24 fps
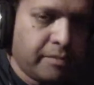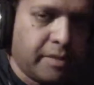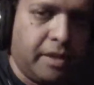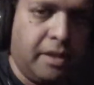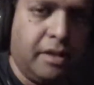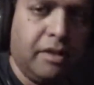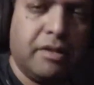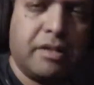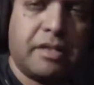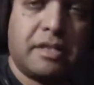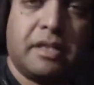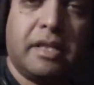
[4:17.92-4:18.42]

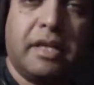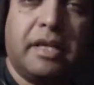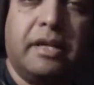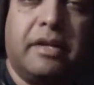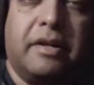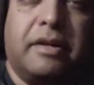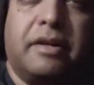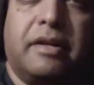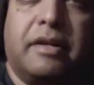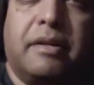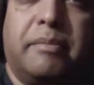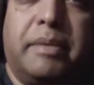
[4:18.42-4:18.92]
Years
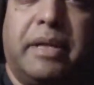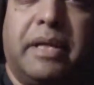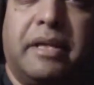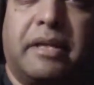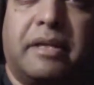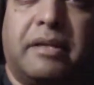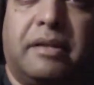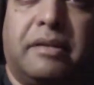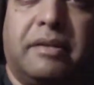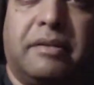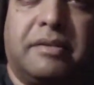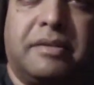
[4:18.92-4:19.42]
later, a band
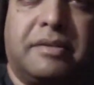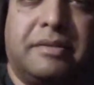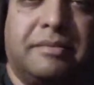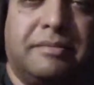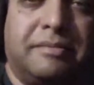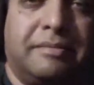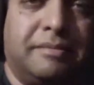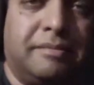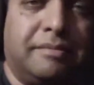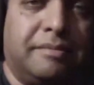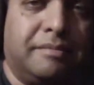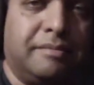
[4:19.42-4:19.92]
called
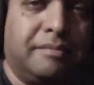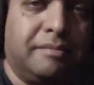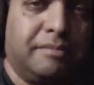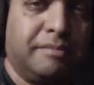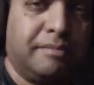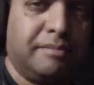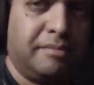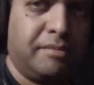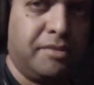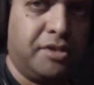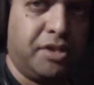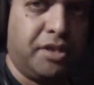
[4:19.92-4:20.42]

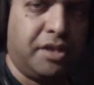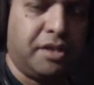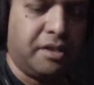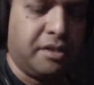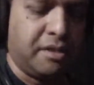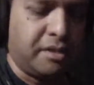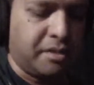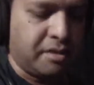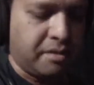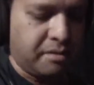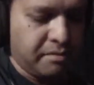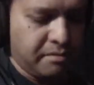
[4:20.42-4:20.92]

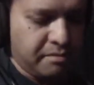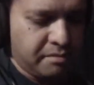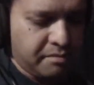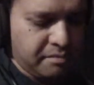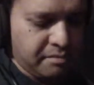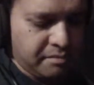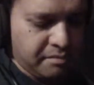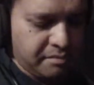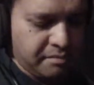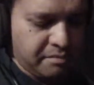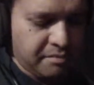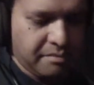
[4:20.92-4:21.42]
GNR
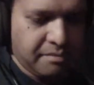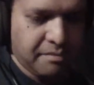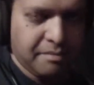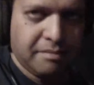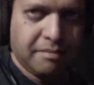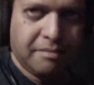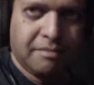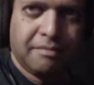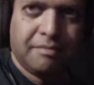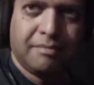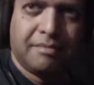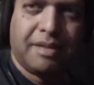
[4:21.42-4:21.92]

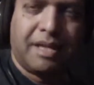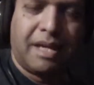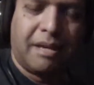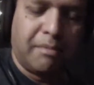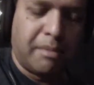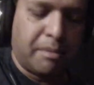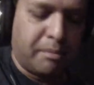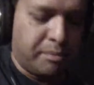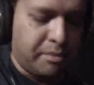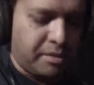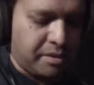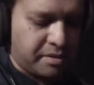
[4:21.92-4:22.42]
came
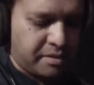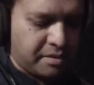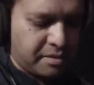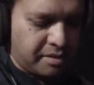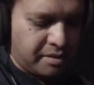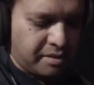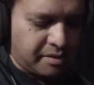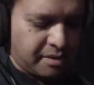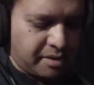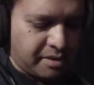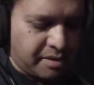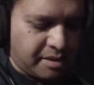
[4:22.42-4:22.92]
up with a
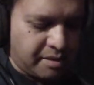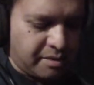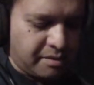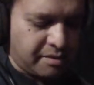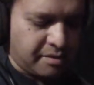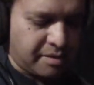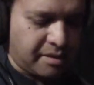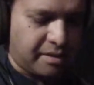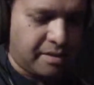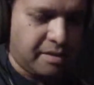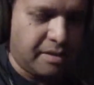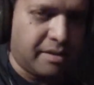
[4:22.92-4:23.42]
song that sounds
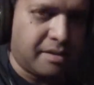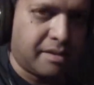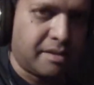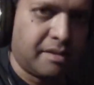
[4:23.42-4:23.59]
like this.